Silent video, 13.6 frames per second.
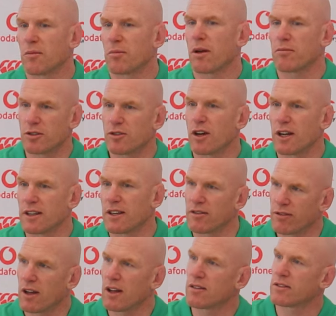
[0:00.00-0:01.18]
They're probably trying to
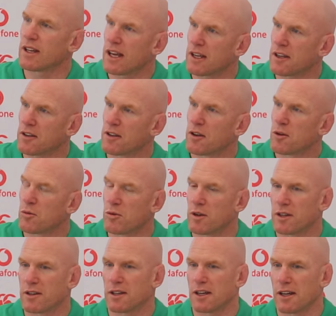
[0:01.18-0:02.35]
evolve that
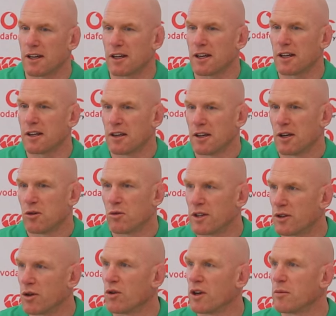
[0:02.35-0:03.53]
with
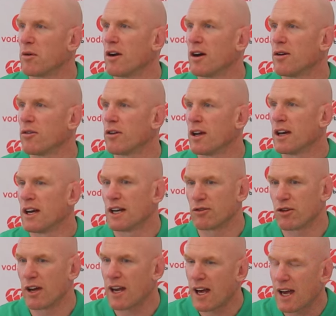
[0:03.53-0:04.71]
Tony Brown and
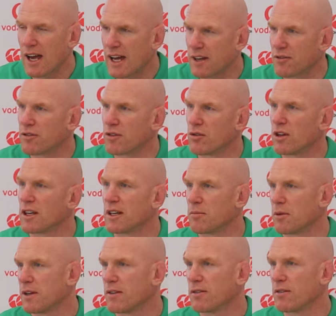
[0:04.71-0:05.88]
trying to add a few
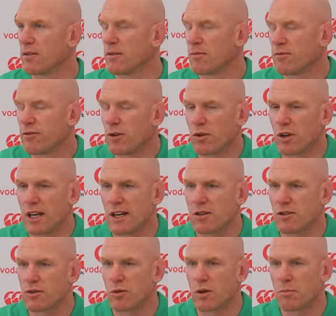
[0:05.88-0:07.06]

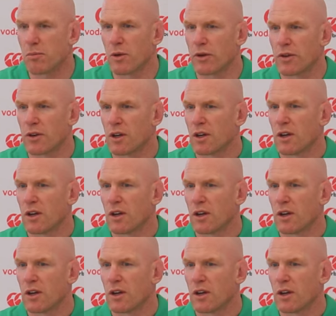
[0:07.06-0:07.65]
layers to it. But